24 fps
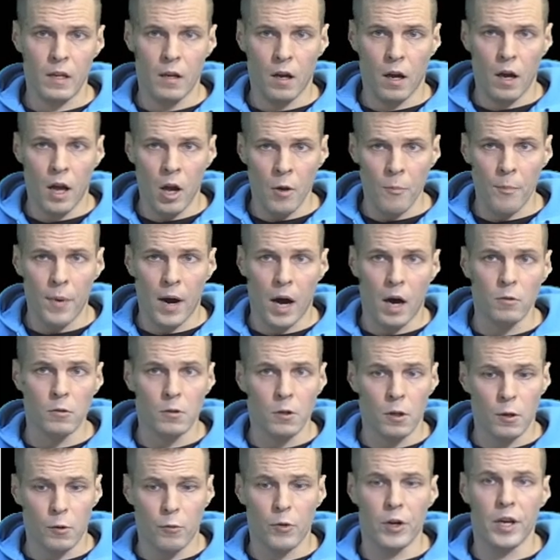about
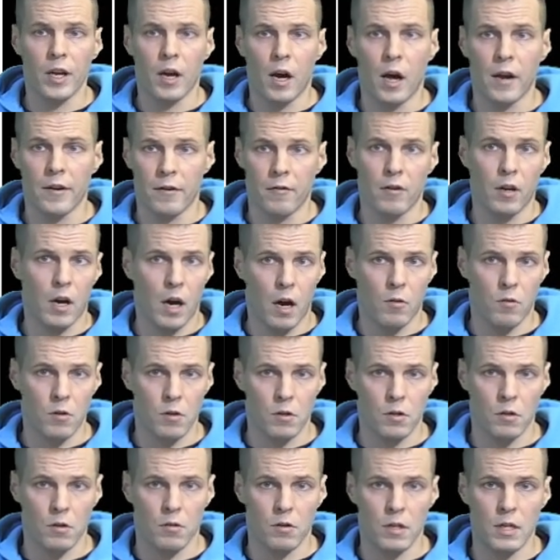300 hours.
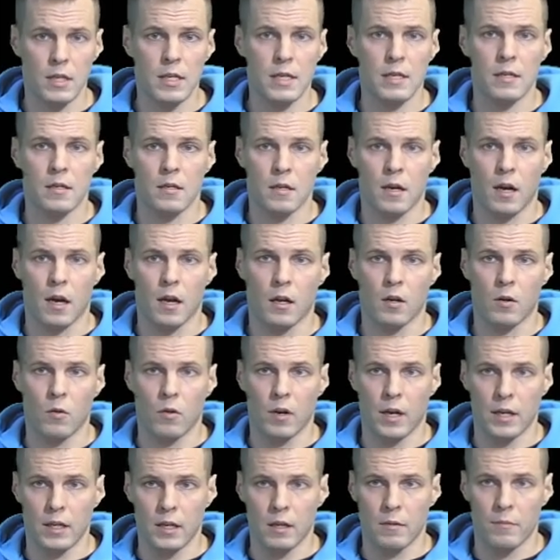So this is
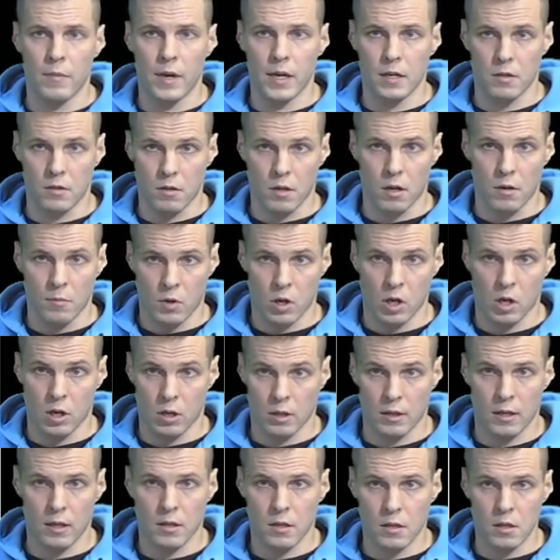calculated based on a model
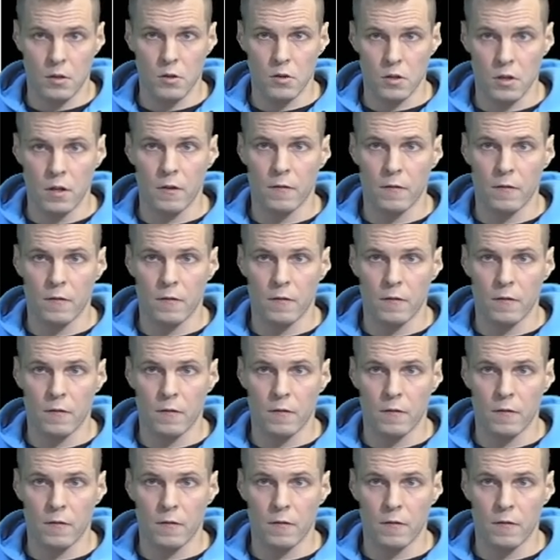that's used in